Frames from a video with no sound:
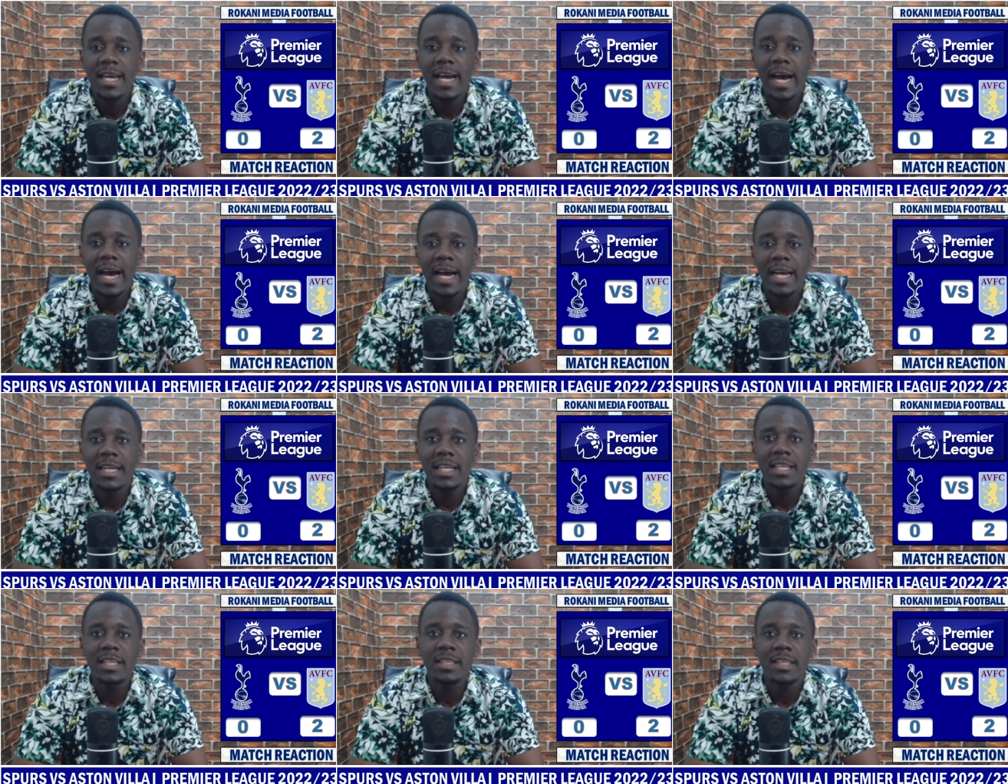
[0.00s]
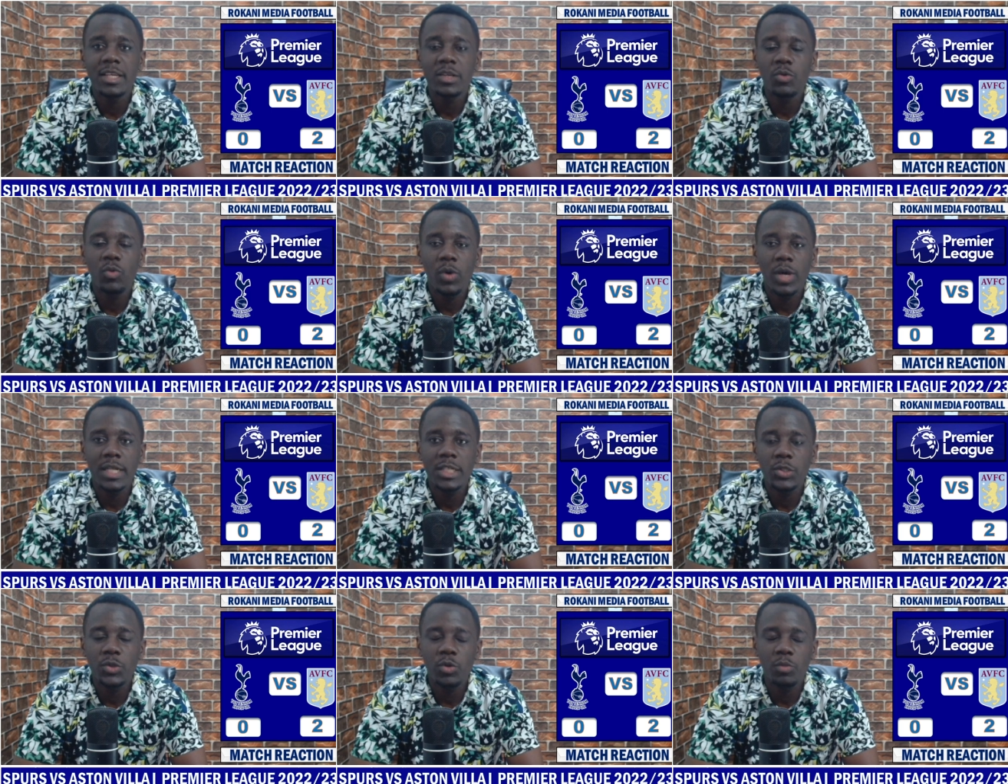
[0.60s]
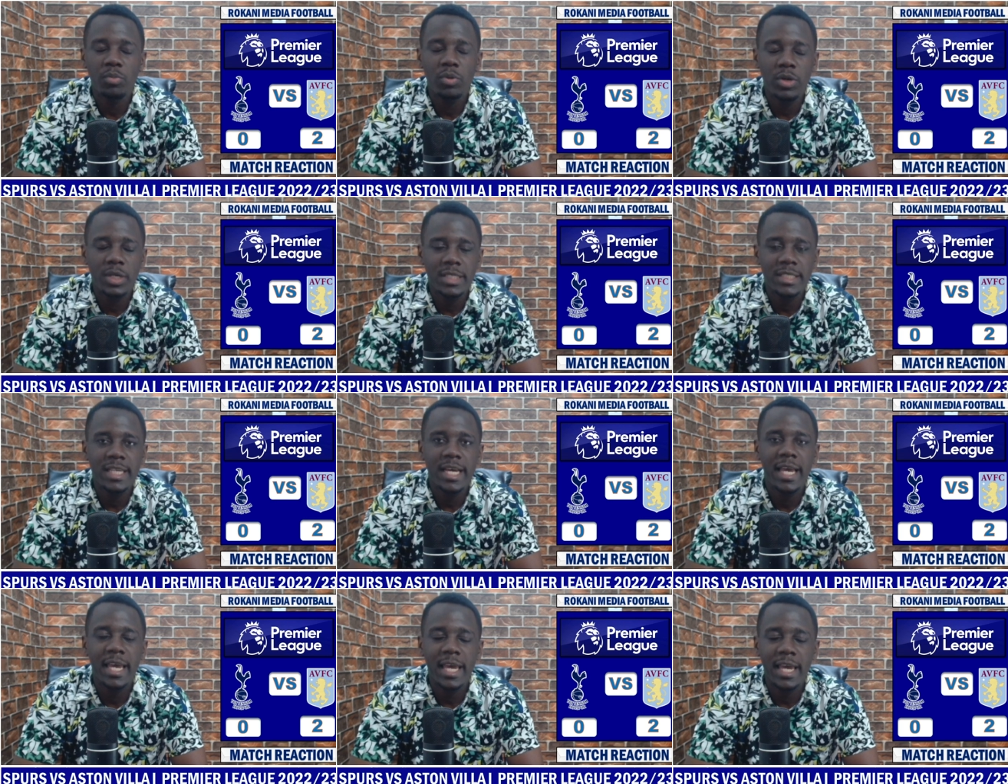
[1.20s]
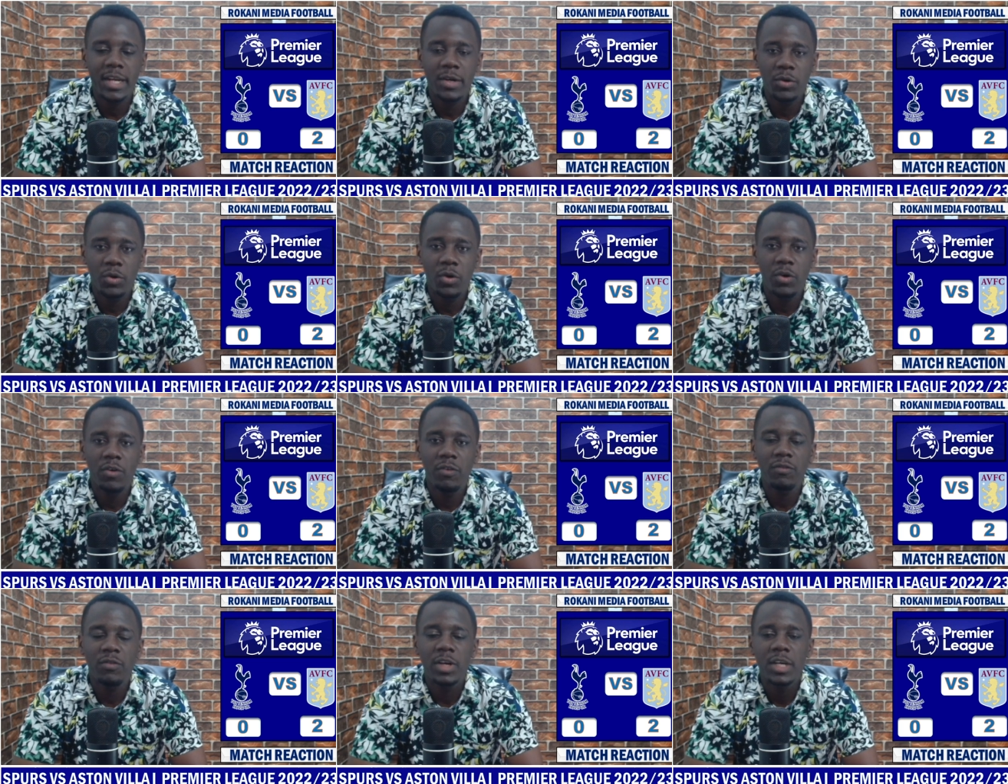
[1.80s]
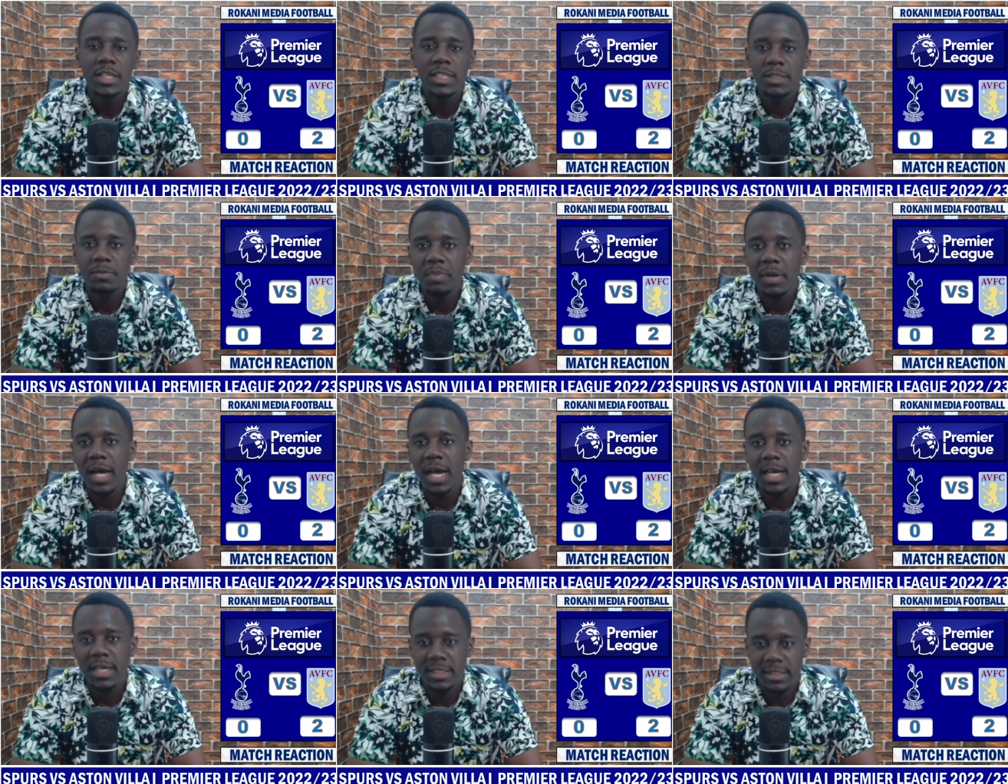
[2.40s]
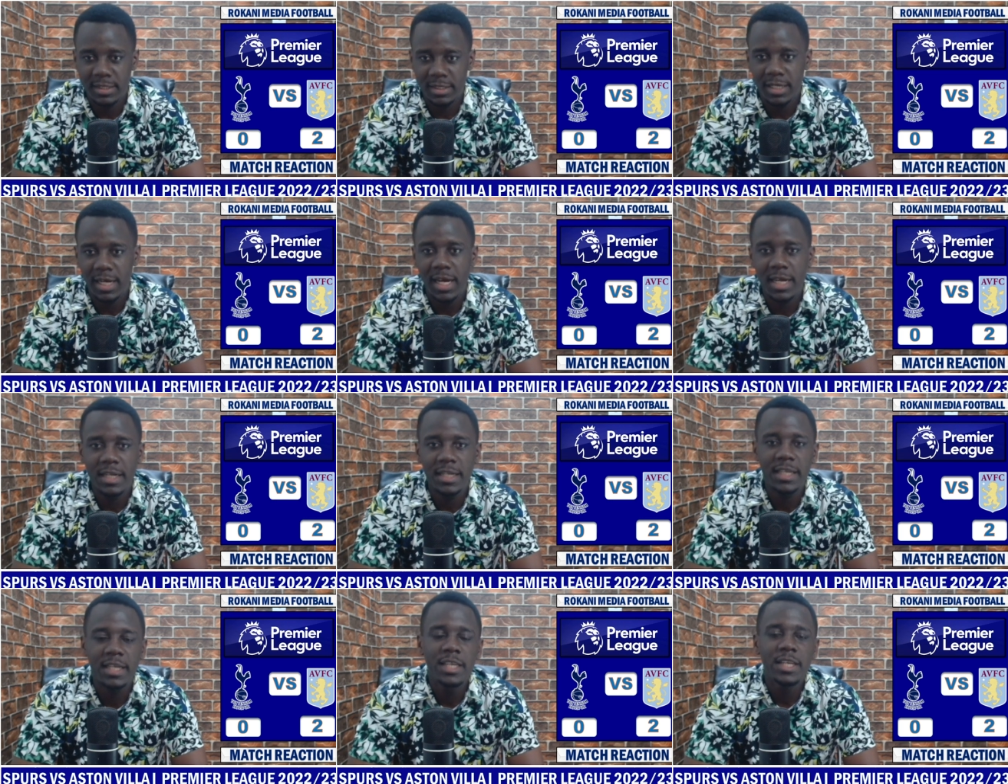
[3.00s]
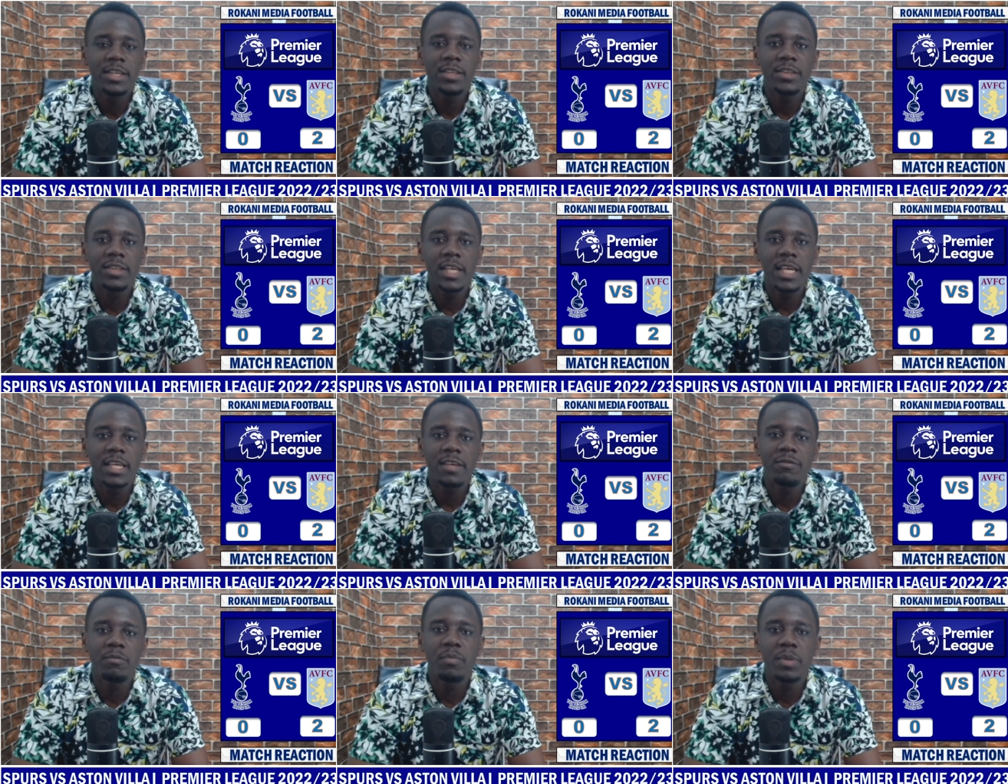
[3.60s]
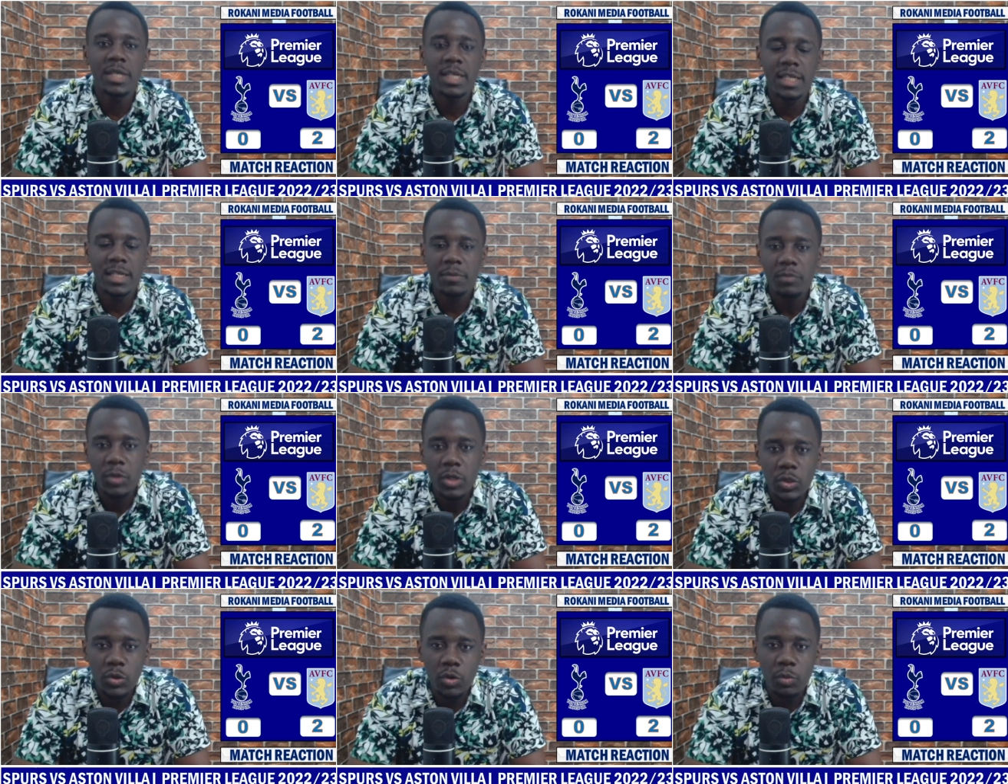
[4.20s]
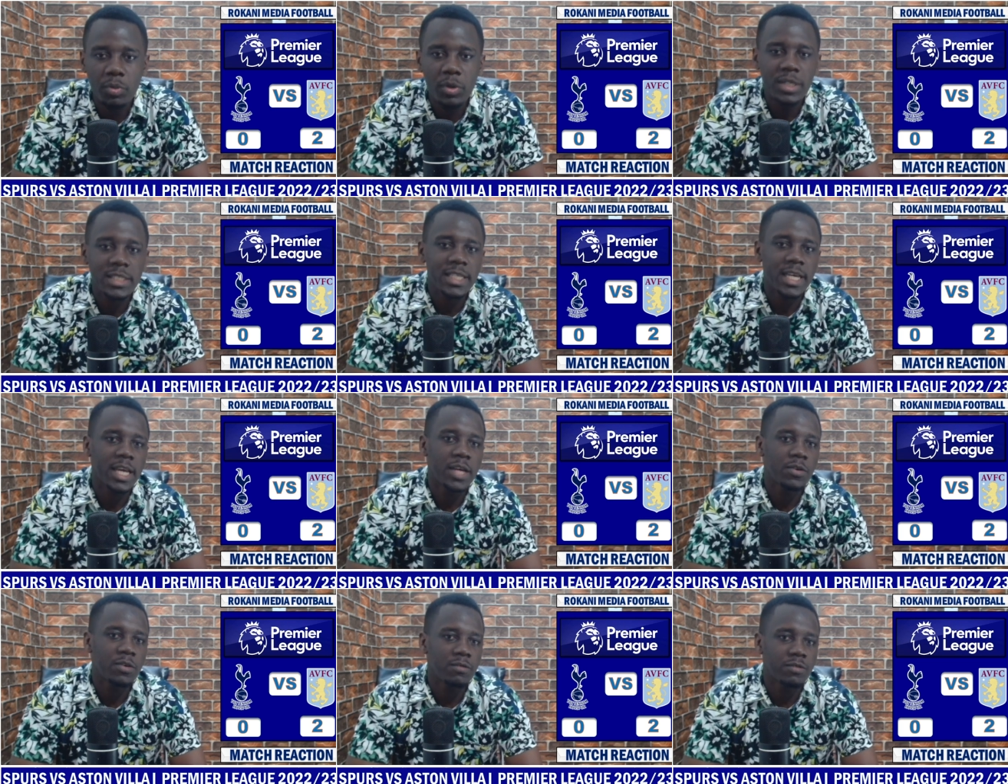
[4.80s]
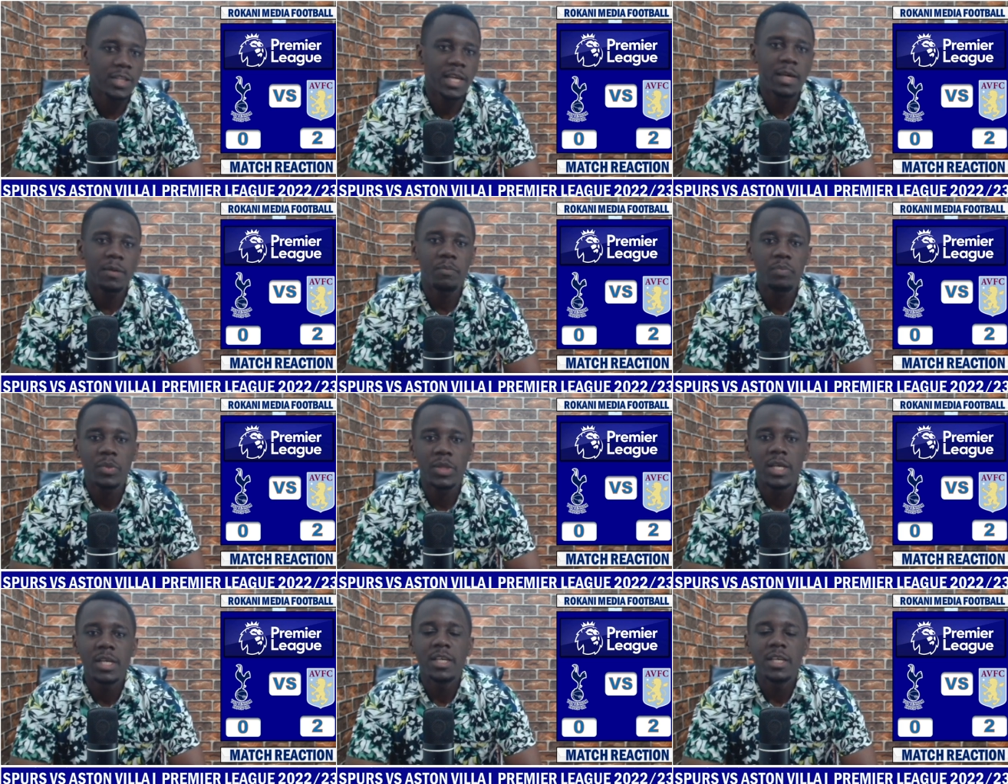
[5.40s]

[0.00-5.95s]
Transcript: and they went 2 points ahead of Spurs and they've been 2 points ahead of them.